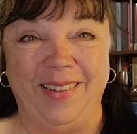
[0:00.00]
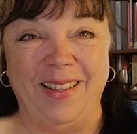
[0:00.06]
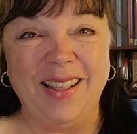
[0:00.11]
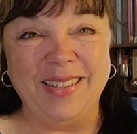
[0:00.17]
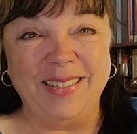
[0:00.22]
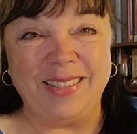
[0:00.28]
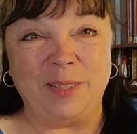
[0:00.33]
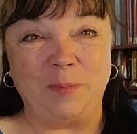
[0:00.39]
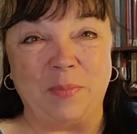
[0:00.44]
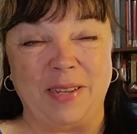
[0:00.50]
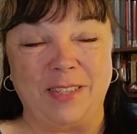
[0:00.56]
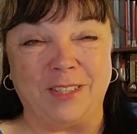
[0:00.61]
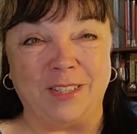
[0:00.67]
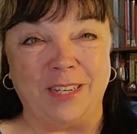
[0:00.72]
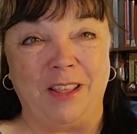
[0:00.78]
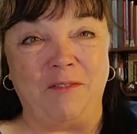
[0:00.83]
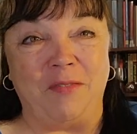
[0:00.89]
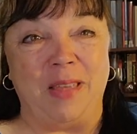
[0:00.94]

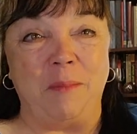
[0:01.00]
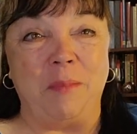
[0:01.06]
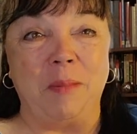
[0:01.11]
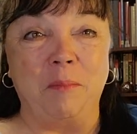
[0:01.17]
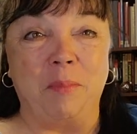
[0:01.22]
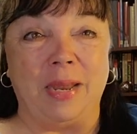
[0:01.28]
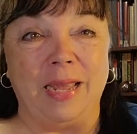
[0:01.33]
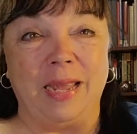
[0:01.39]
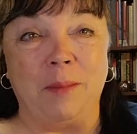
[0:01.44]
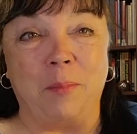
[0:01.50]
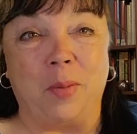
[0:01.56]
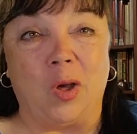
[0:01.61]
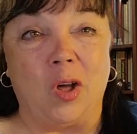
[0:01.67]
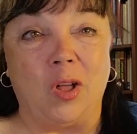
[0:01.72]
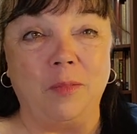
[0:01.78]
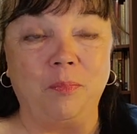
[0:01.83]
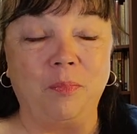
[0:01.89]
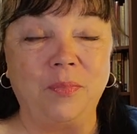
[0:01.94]
especially if they've been playing
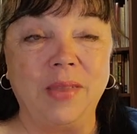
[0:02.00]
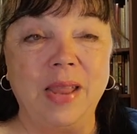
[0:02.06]
ball.